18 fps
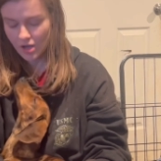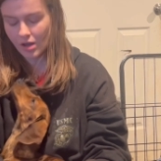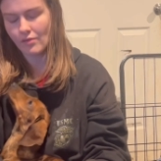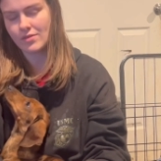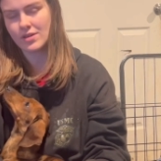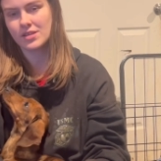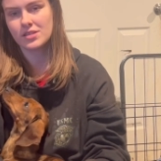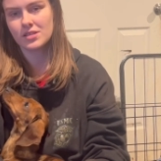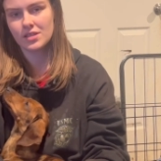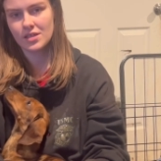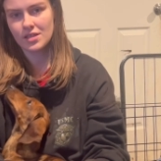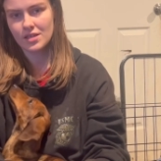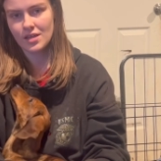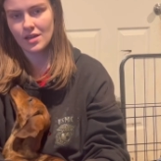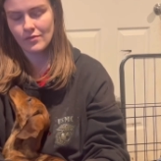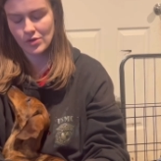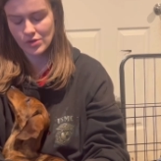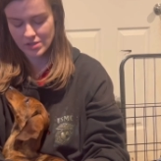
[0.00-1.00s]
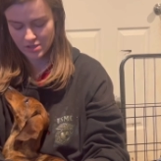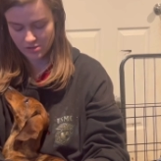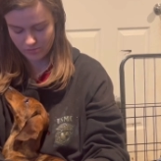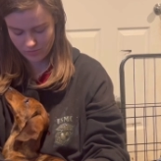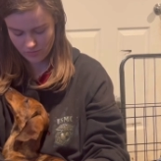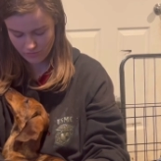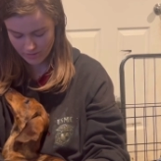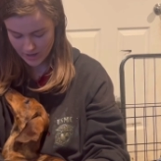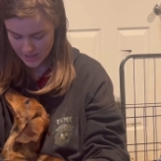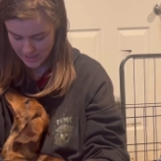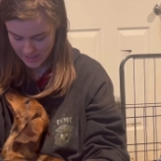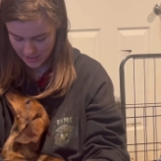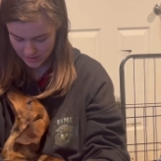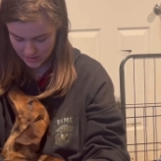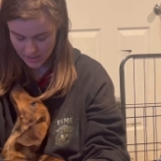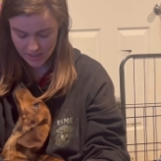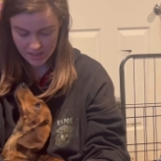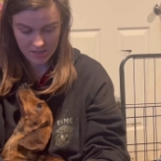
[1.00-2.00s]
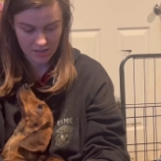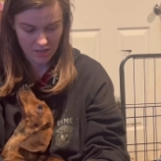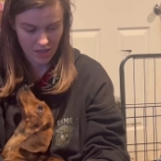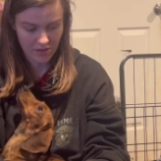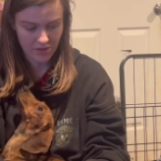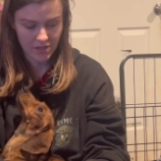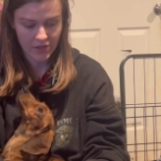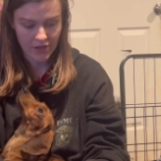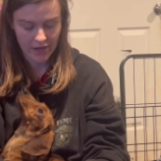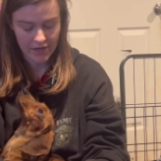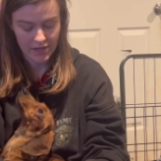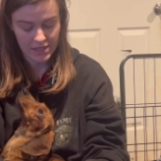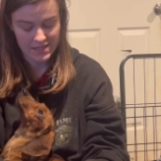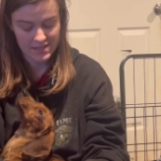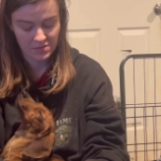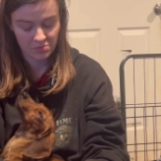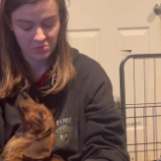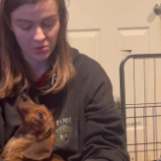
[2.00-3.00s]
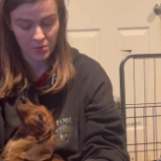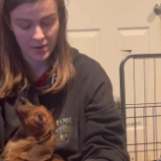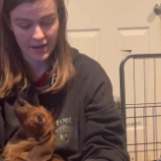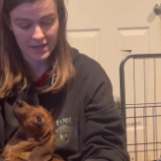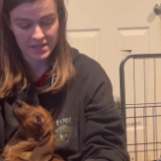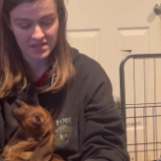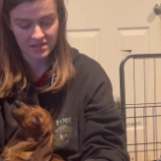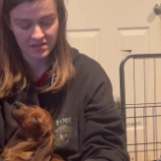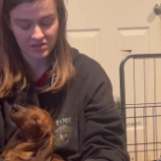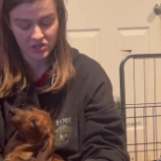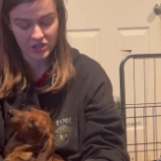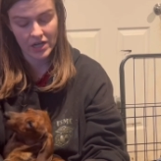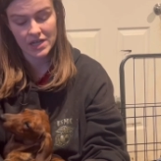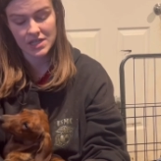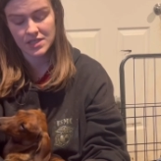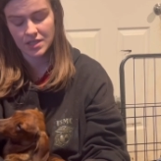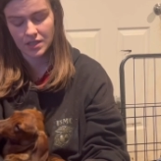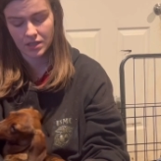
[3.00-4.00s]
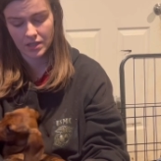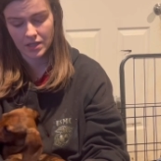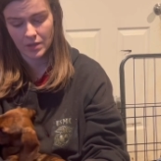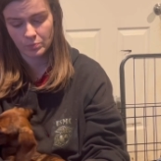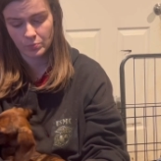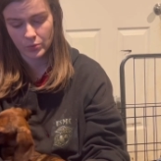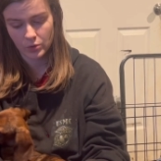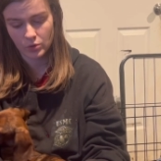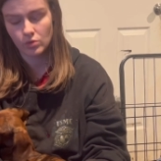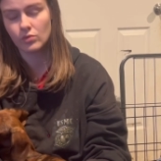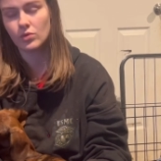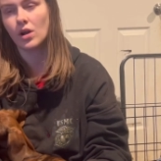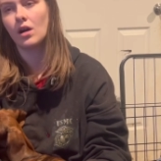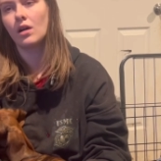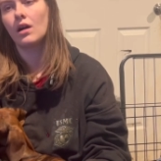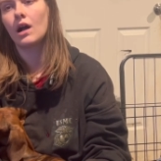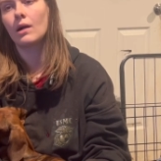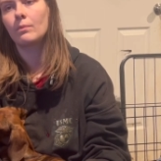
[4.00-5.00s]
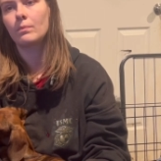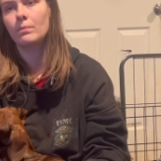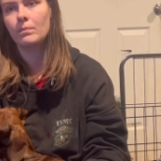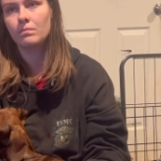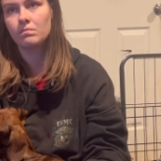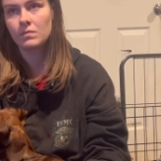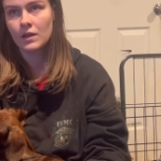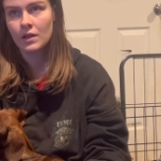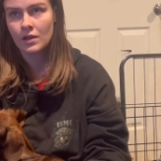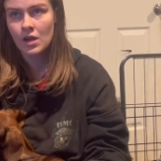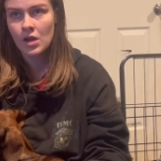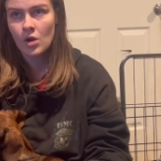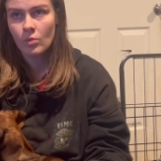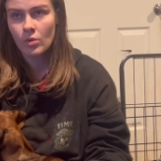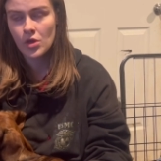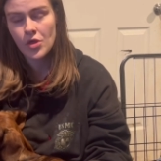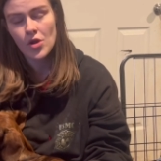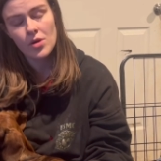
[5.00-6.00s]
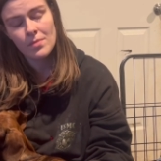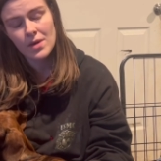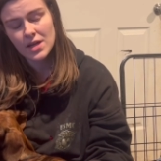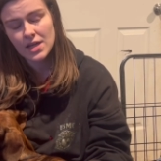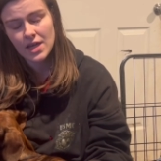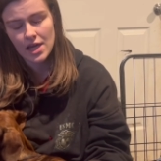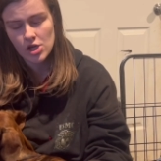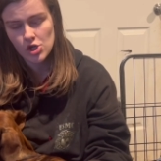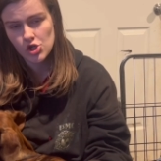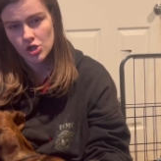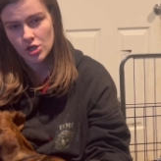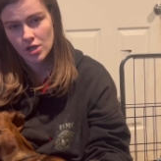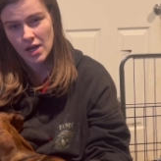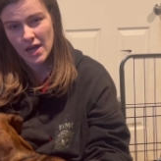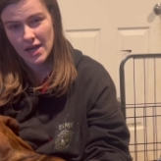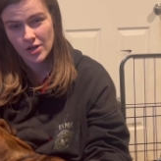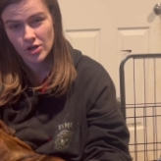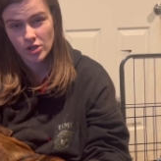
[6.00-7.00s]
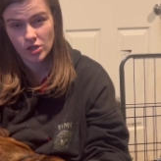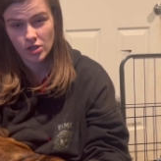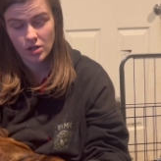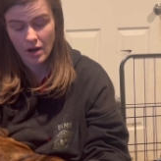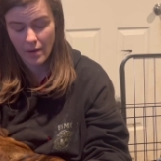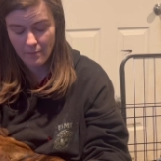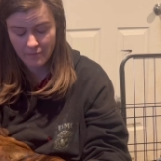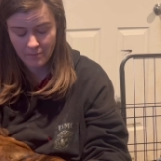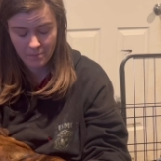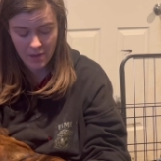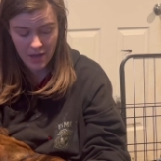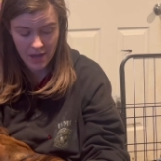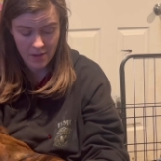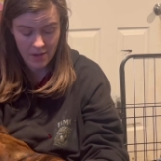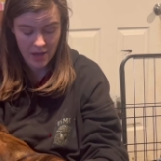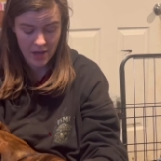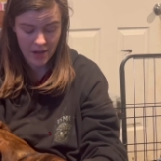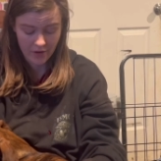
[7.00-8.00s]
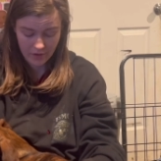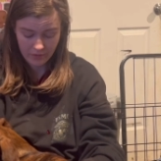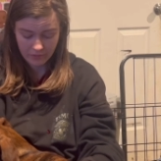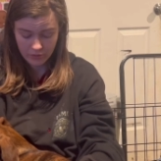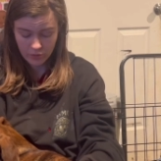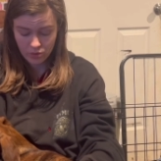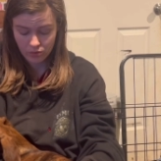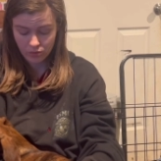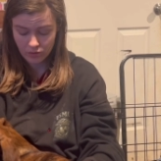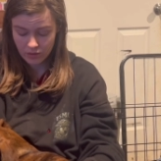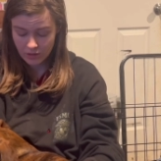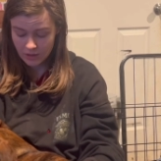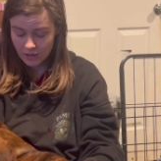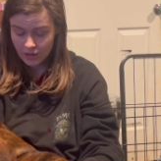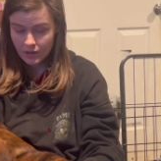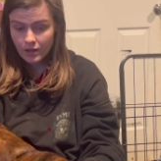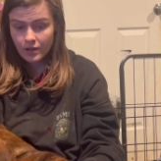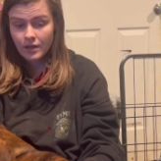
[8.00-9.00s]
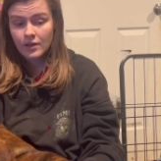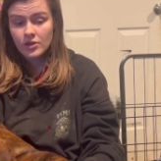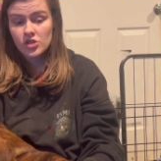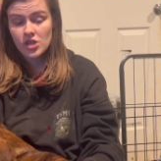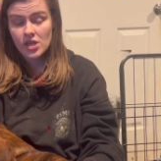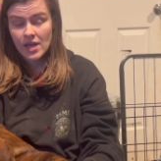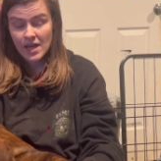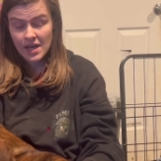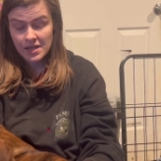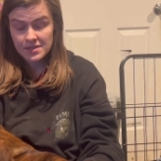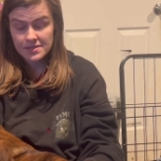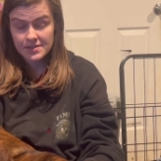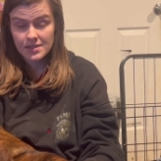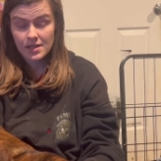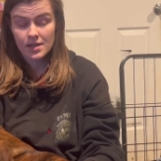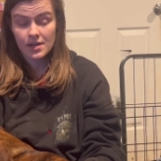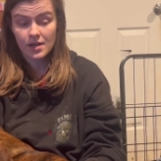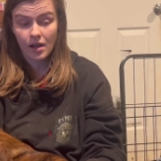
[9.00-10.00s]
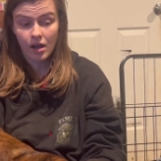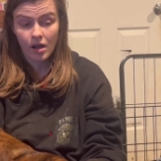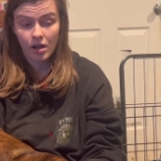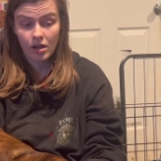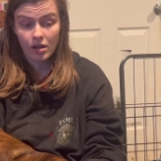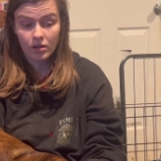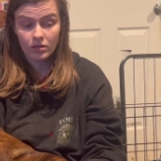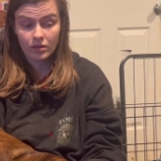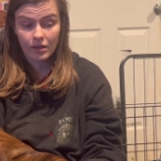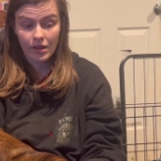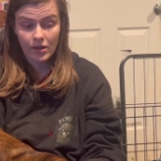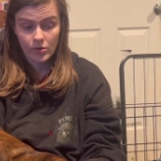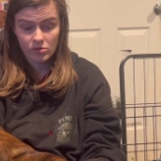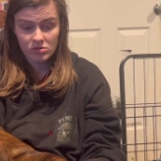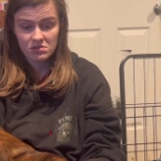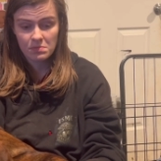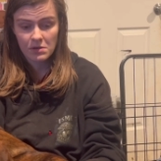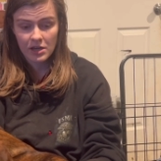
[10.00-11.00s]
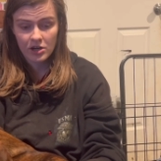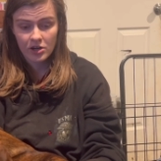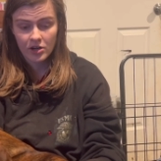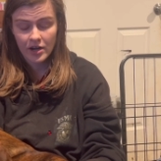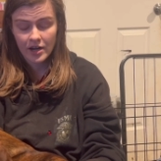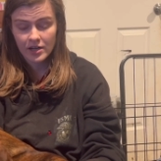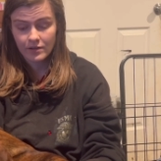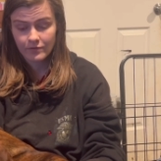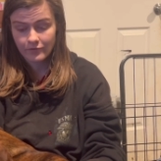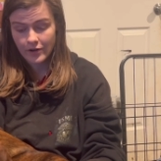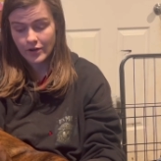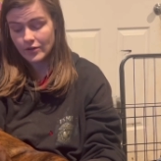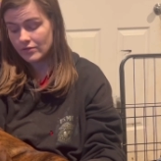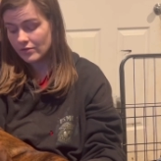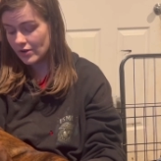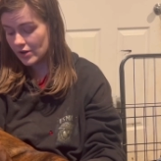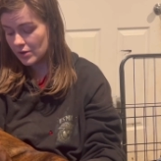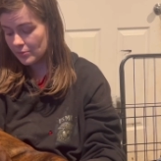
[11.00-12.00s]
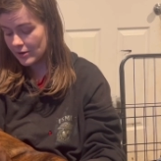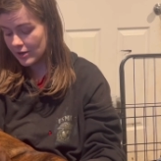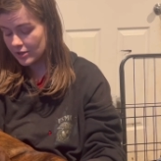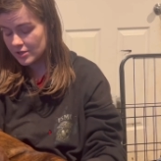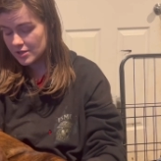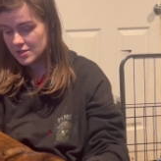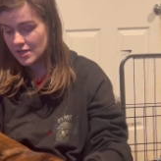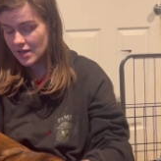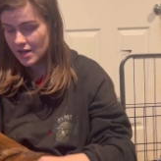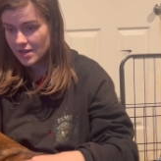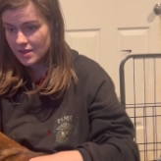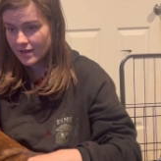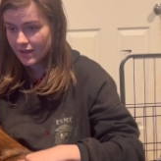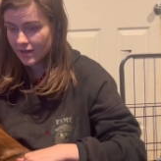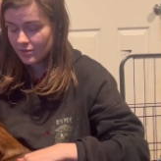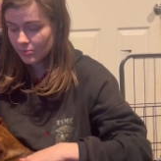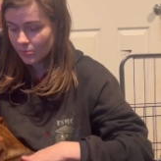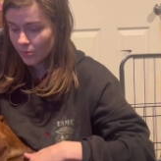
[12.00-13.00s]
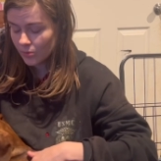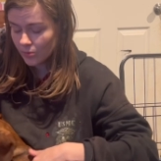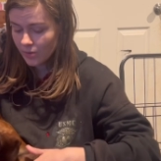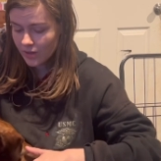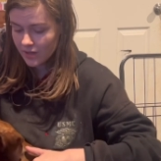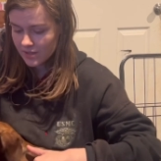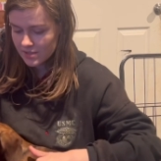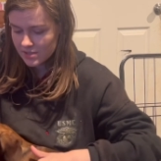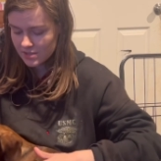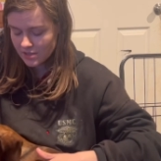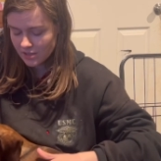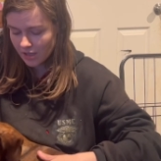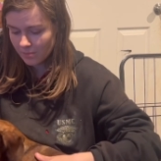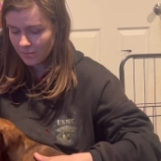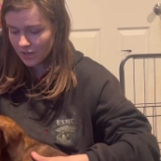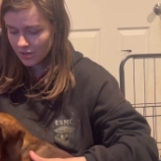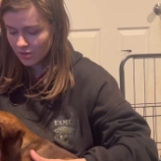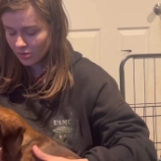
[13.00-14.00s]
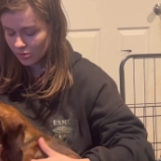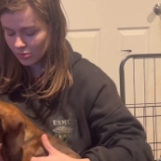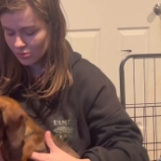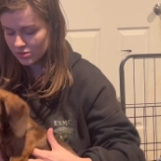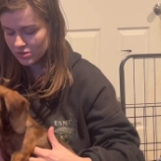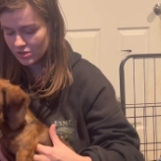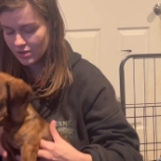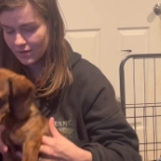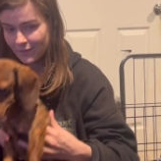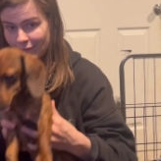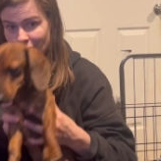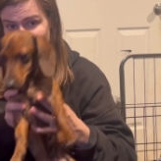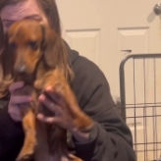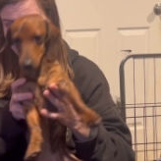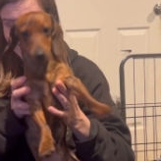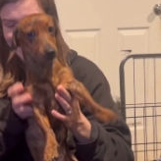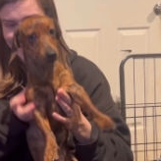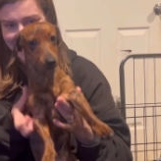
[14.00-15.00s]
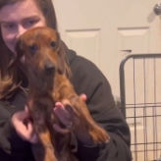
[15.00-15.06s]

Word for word: obviously, if you see Roo right now, that is not the case. Roo has drastically improved with her medication and her met and her food. She has done loads better and I'm very, very proud to say that Roo is stomach ulcer free.